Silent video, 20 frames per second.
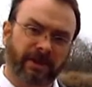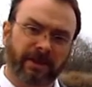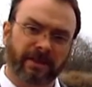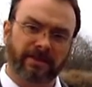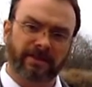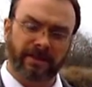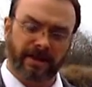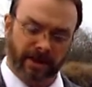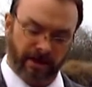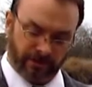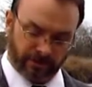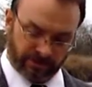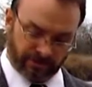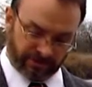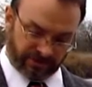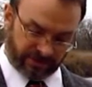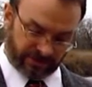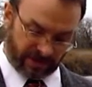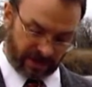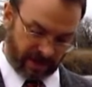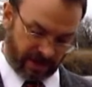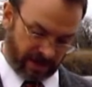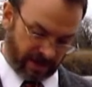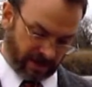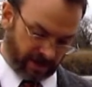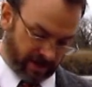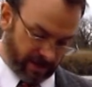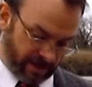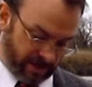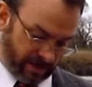and there
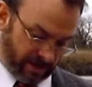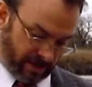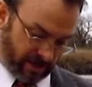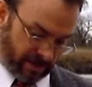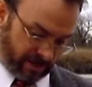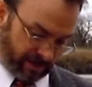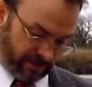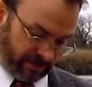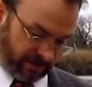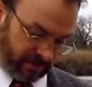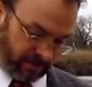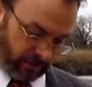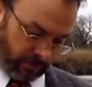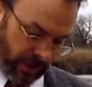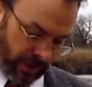sang this